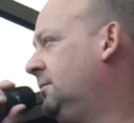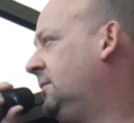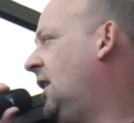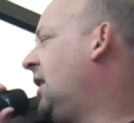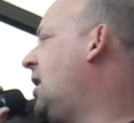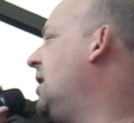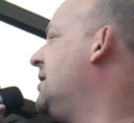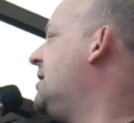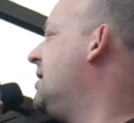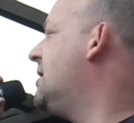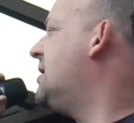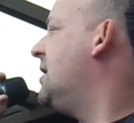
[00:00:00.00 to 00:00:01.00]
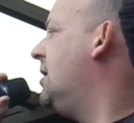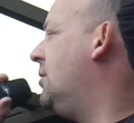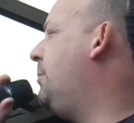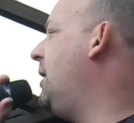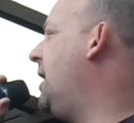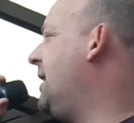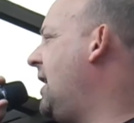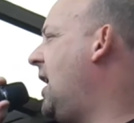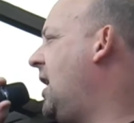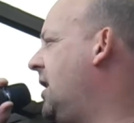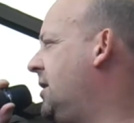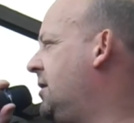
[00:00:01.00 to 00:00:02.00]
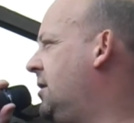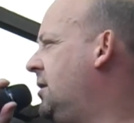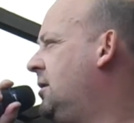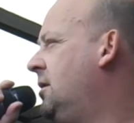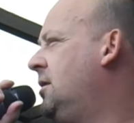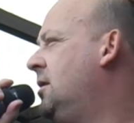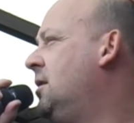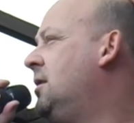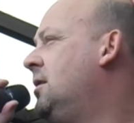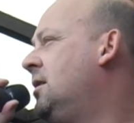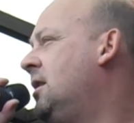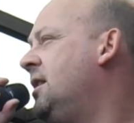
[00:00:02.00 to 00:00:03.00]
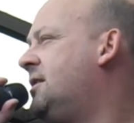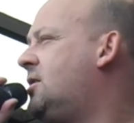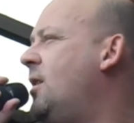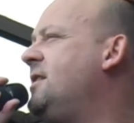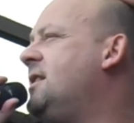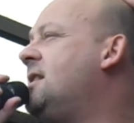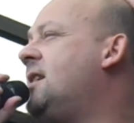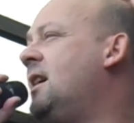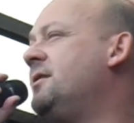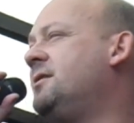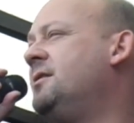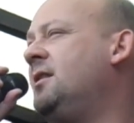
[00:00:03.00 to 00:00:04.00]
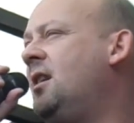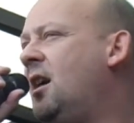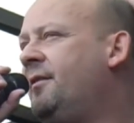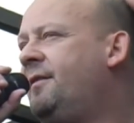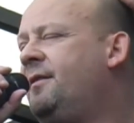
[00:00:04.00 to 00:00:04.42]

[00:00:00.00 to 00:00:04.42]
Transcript: I can't see a single bloody hand. Is 20,000 enough?